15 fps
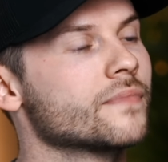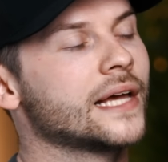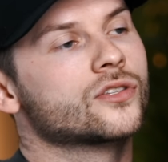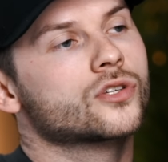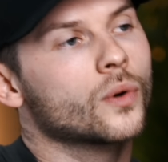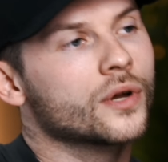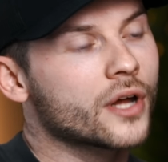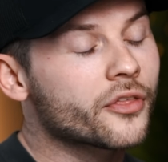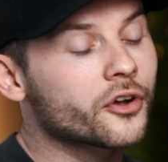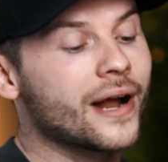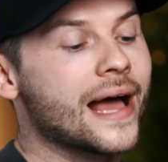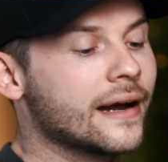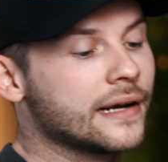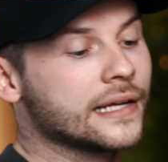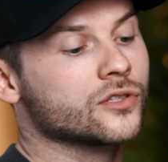And so another
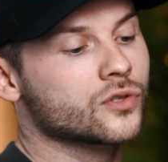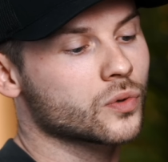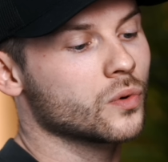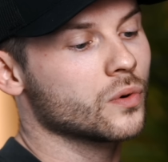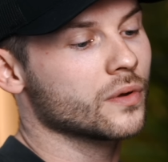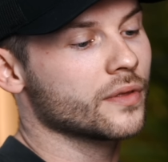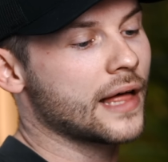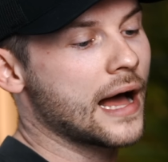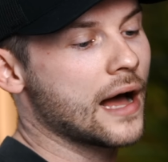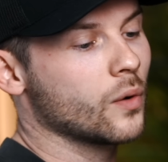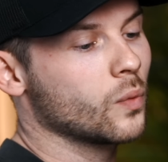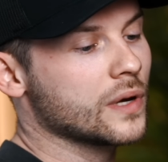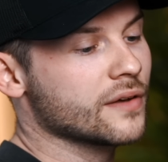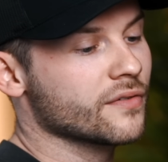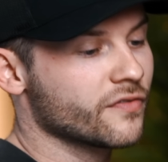editing tool
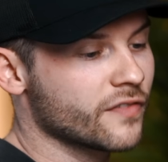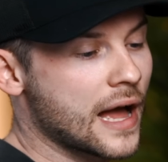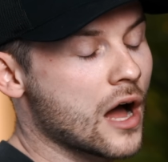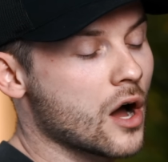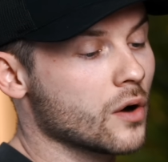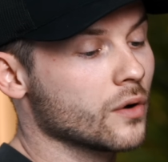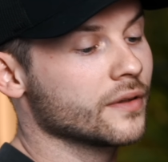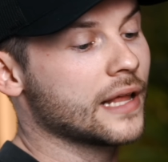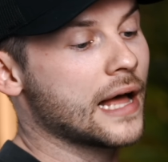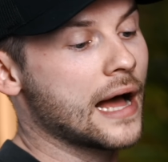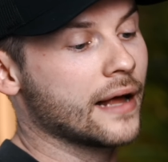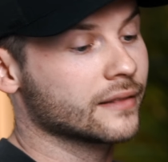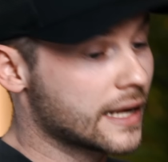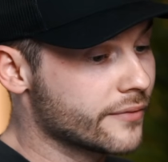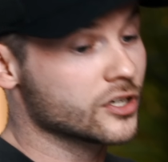that we have found
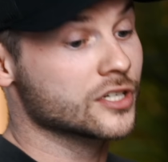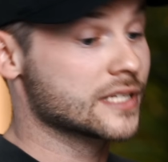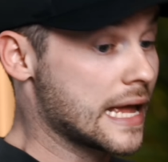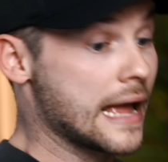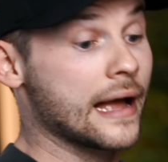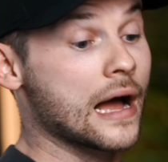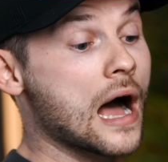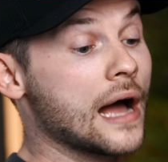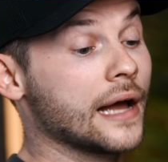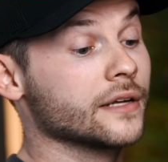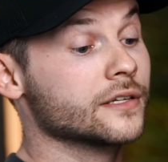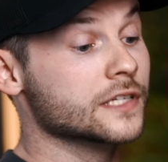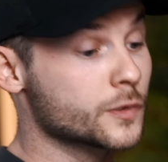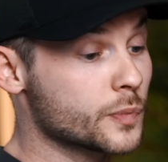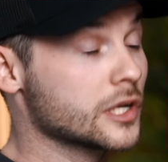that leverages AI
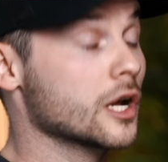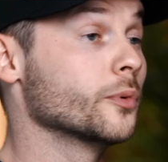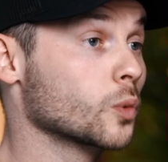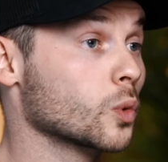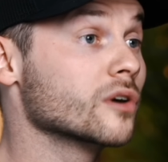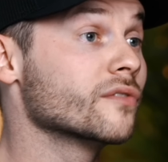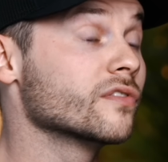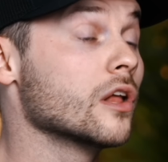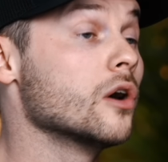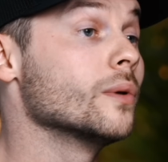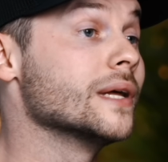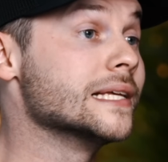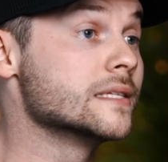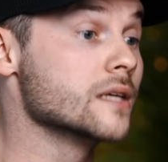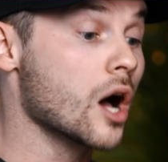to speed up your
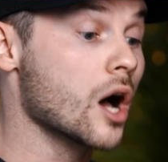workflow is